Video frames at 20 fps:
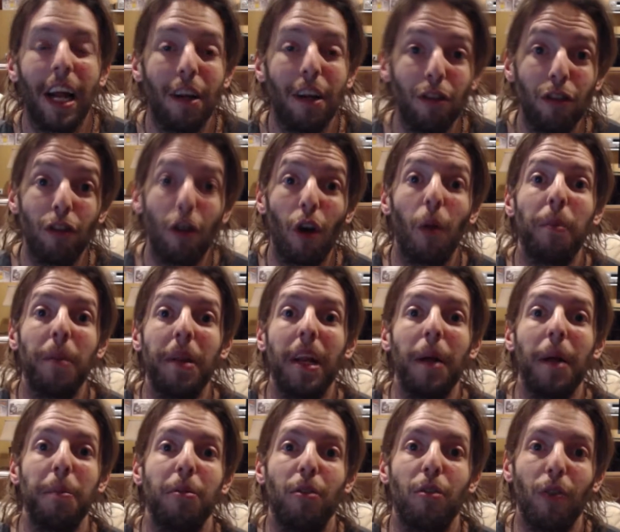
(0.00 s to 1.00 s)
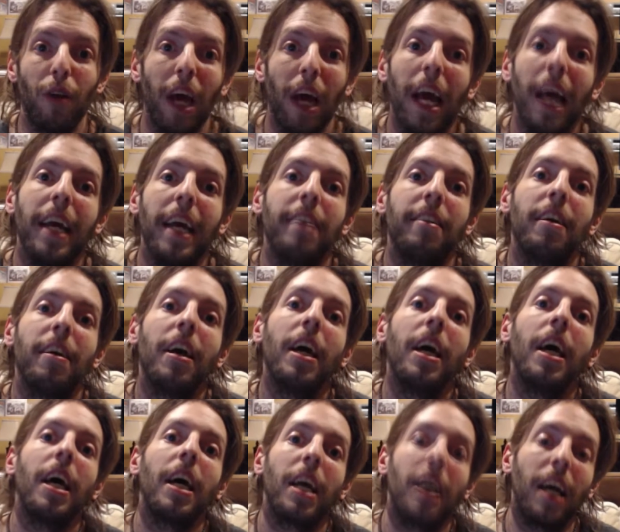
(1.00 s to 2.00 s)
I just hope that episode 8
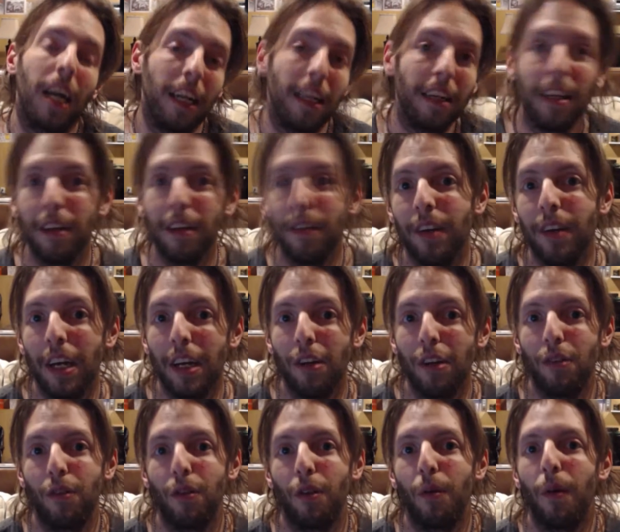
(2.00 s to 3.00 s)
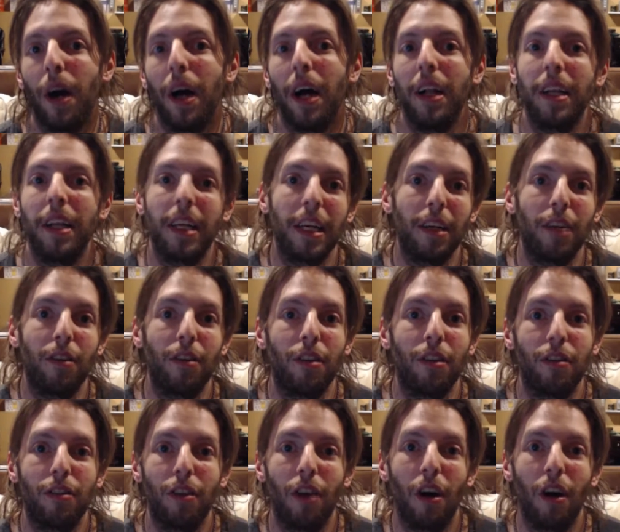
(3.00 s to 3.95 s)
kind of deviates for a while and gets us